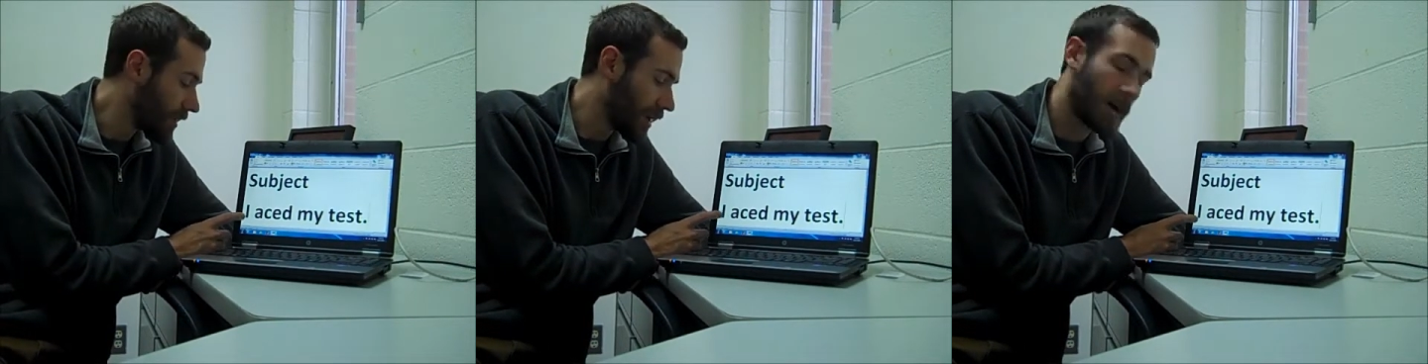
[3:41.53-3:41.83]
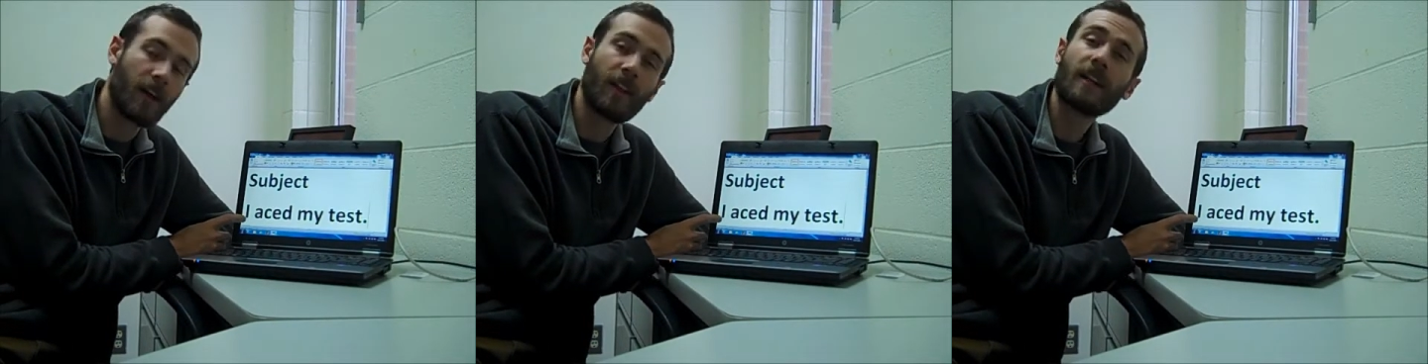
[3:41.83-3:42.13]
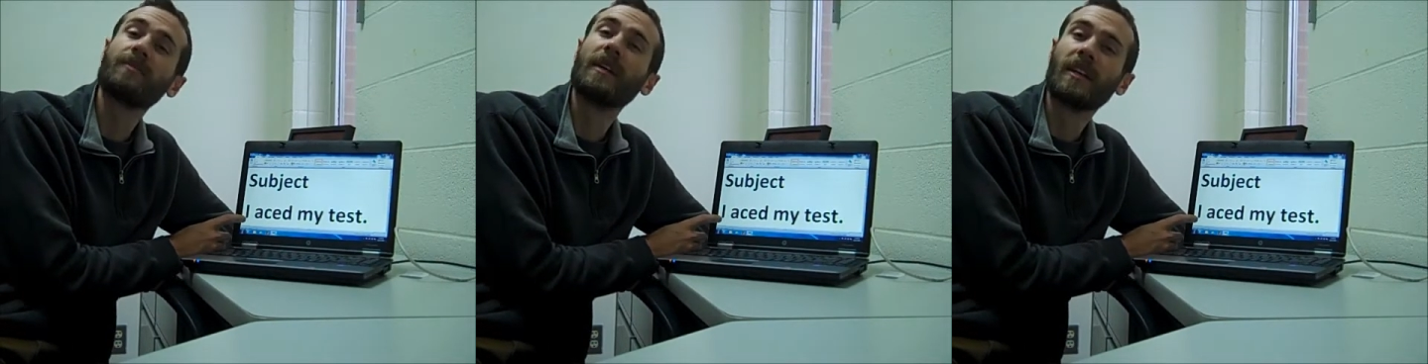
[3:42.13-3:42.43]
that's
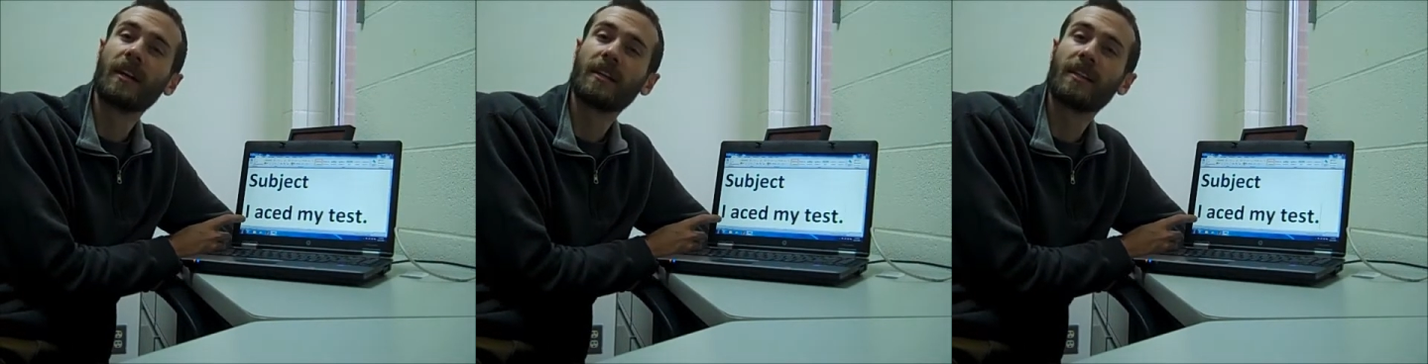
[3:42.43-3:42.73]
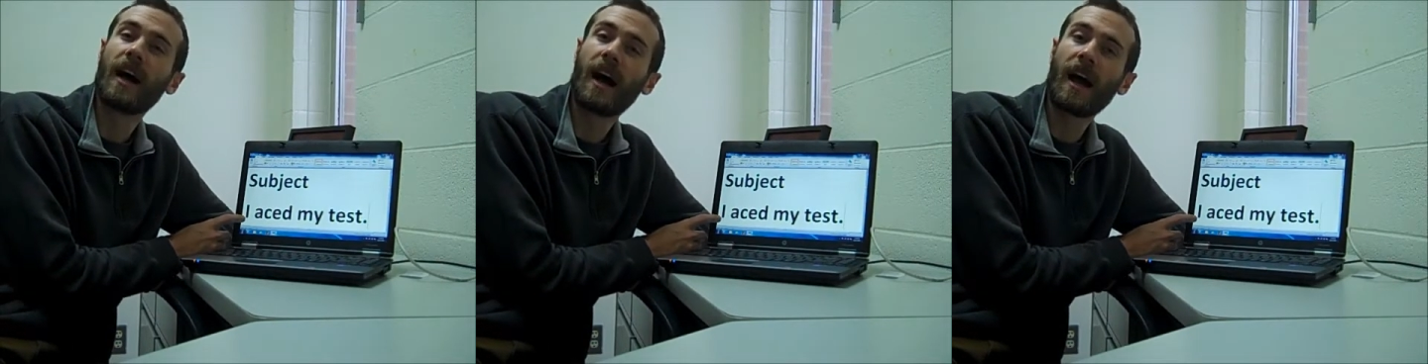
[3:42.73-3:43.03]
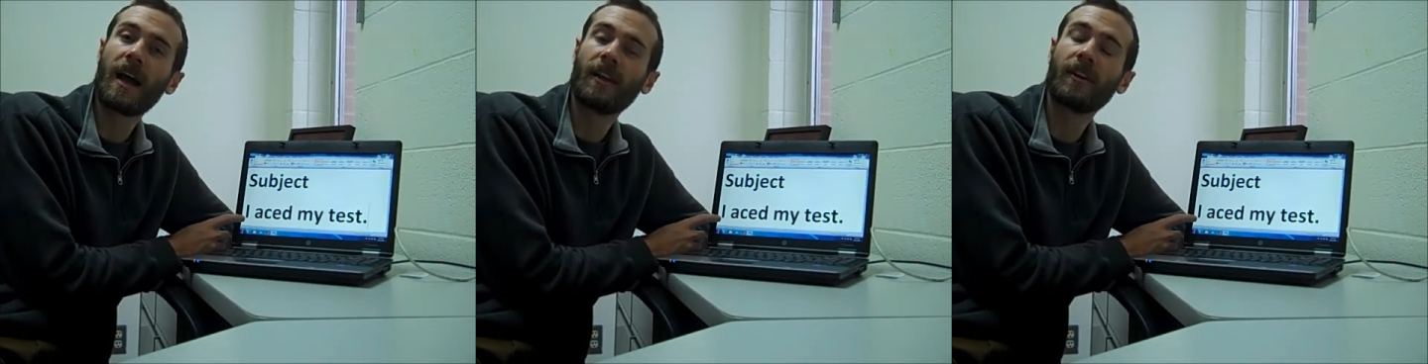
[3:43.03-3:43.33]
because
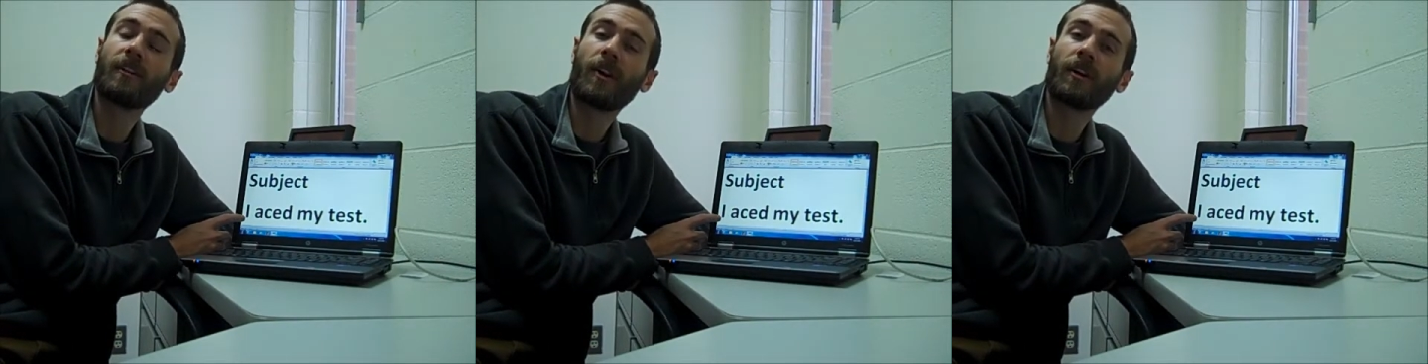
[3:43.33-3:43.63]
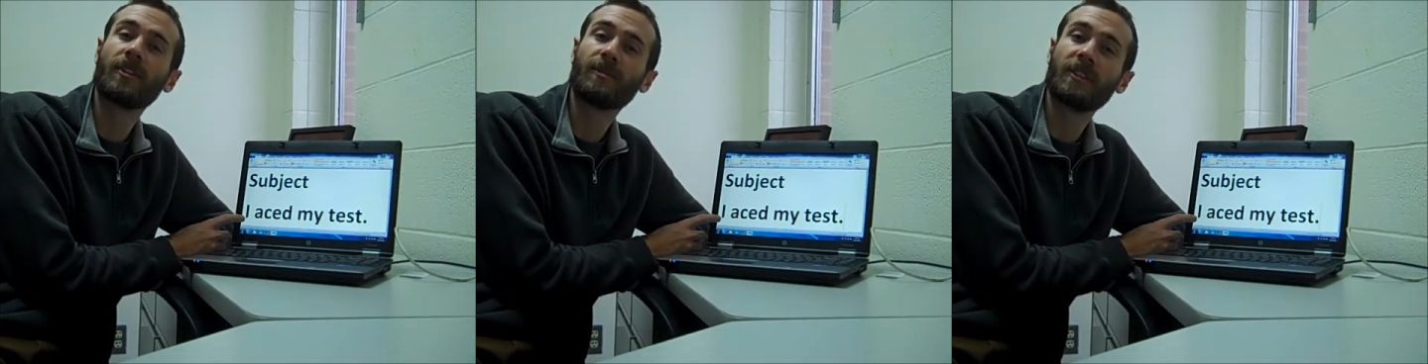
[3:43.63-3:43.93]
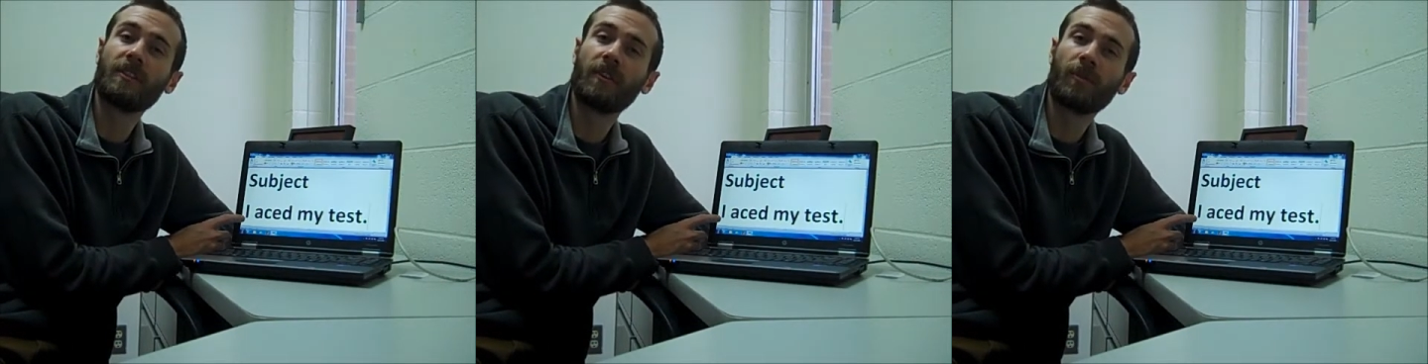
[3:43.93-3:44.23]
there are
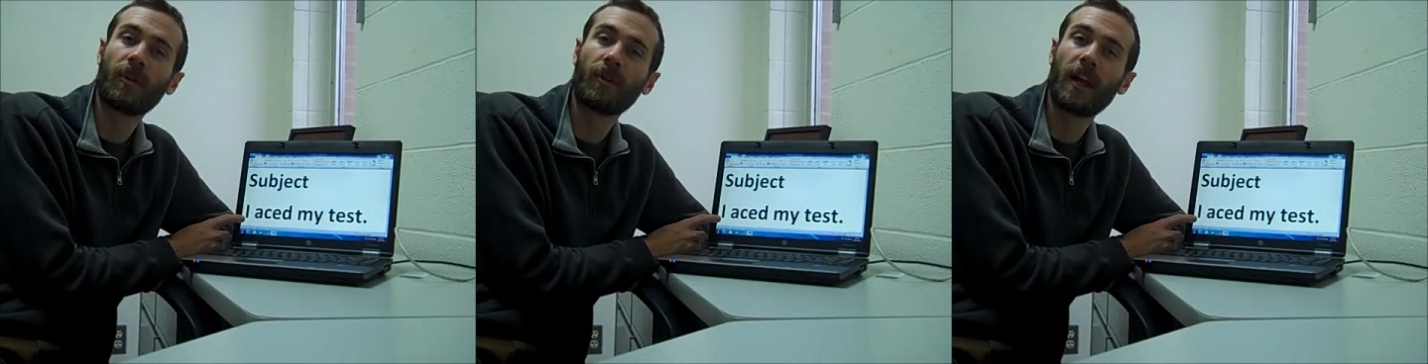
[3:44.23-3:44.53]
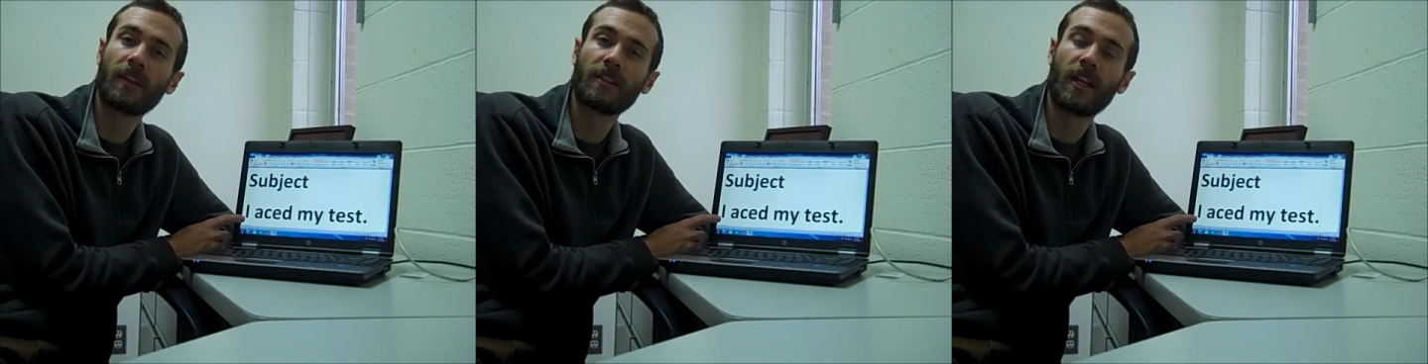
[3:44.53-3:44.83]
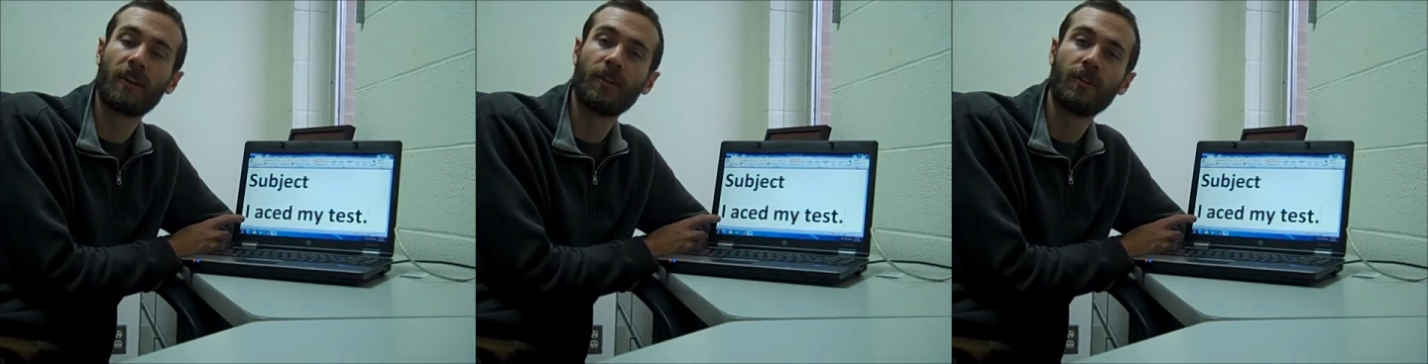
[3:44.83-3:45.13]
specific pronouns
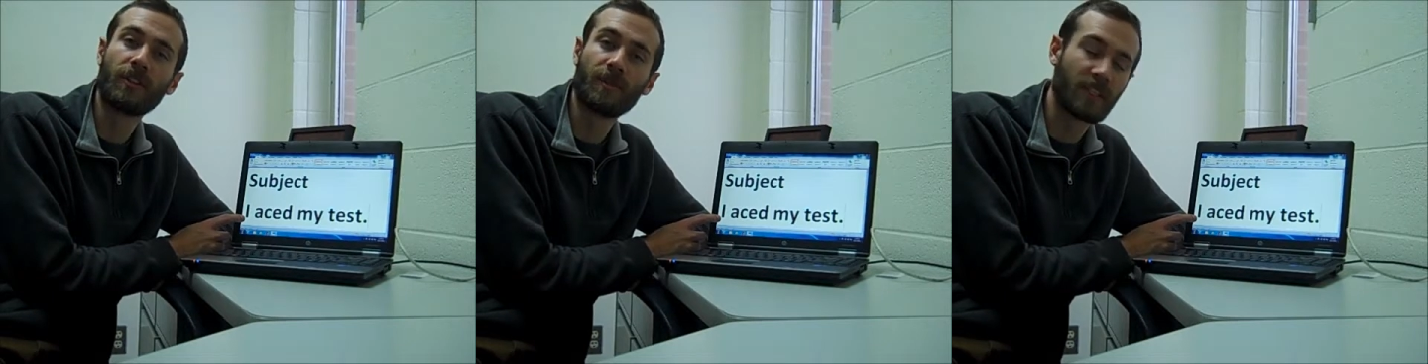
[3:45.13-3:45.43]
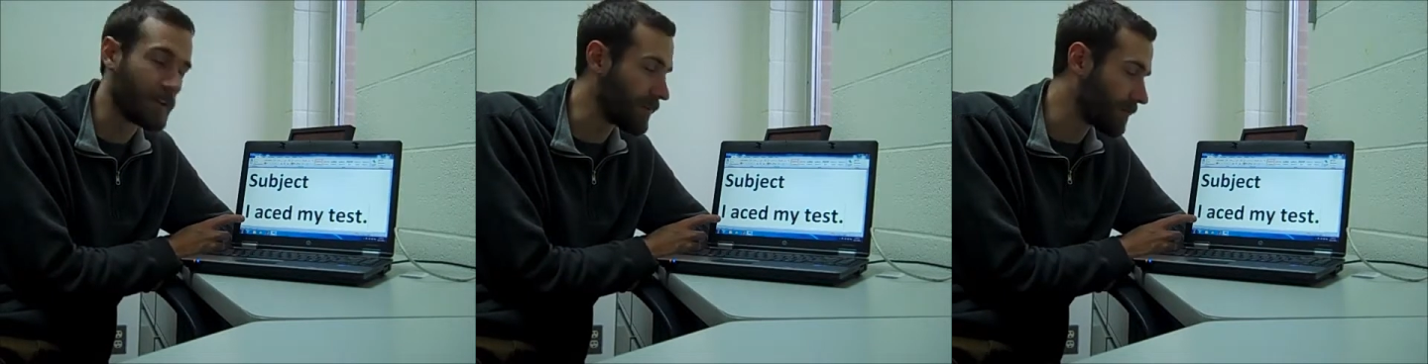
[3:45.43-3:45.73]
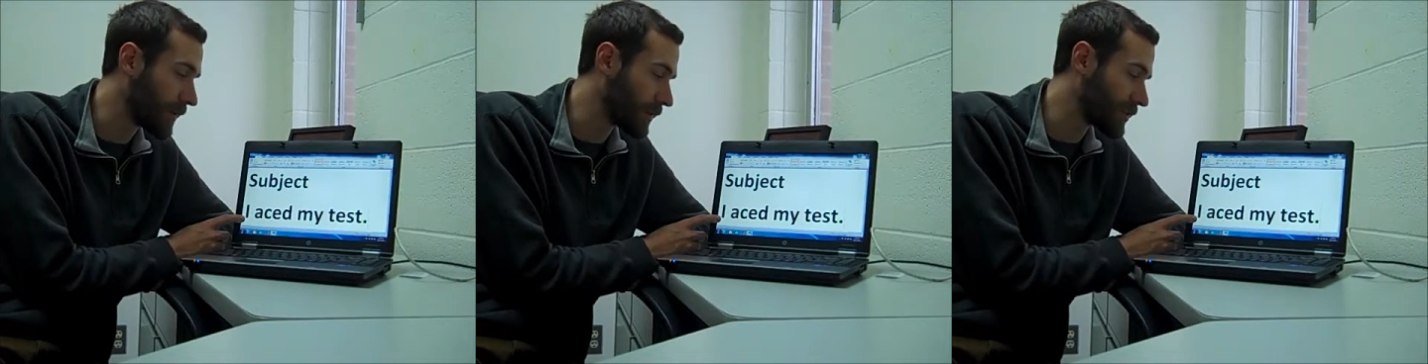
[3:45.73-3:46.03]
that do specific
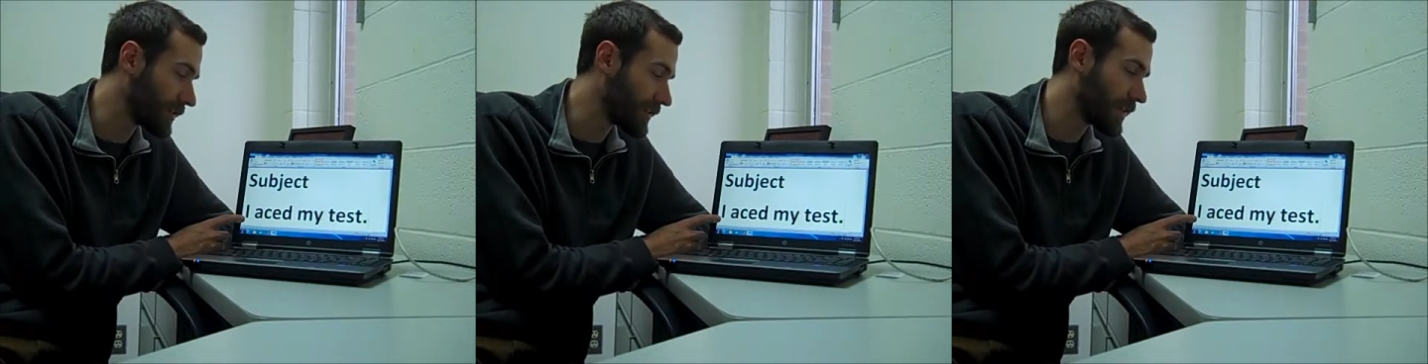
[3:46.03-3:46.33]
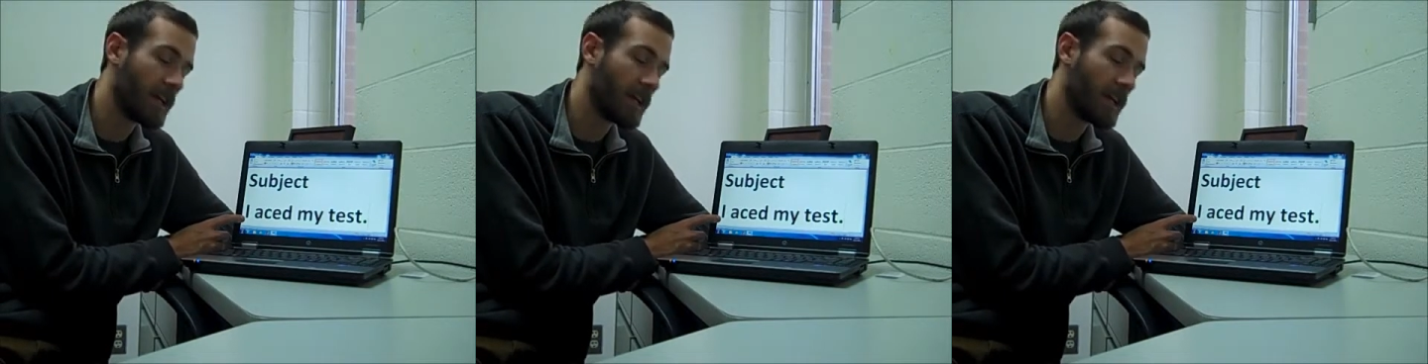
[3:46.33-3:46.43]
functions.